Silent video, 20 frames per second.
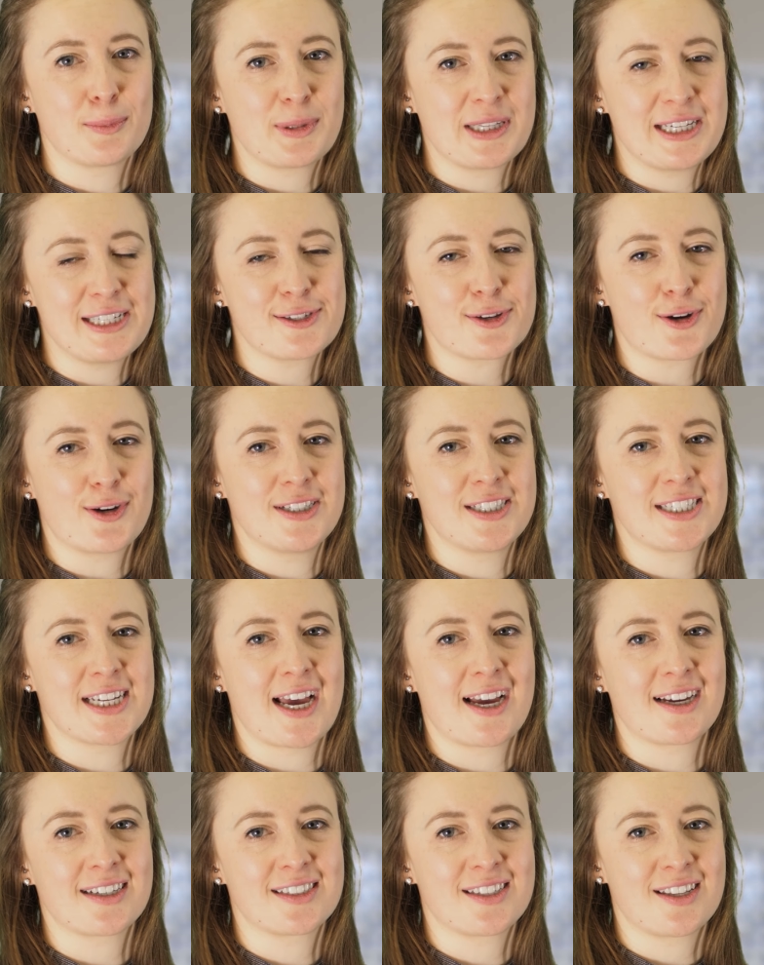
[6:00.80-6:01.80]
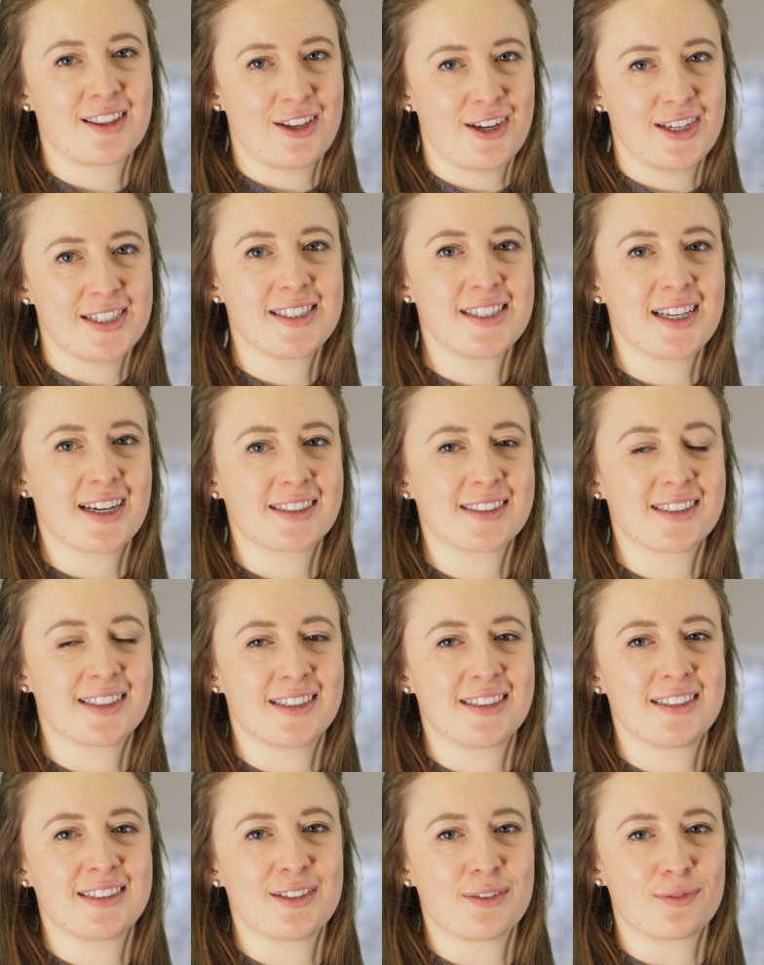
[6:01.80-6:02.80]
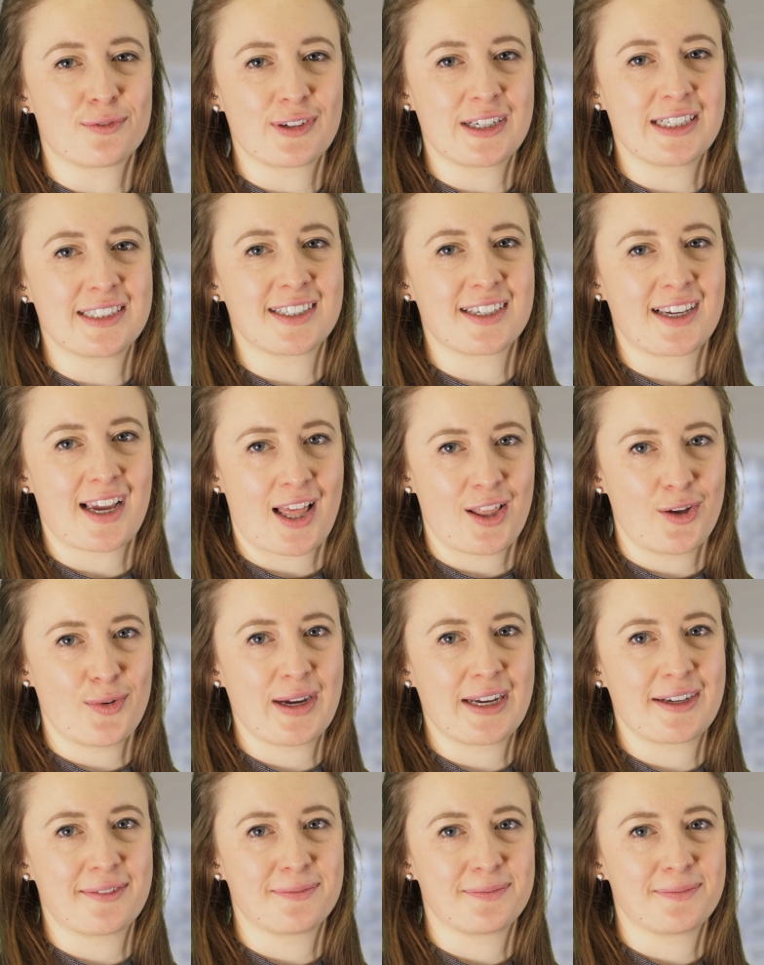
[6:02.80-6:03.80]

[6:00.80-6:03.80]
please contact Third Sector Dumfries and Galloway.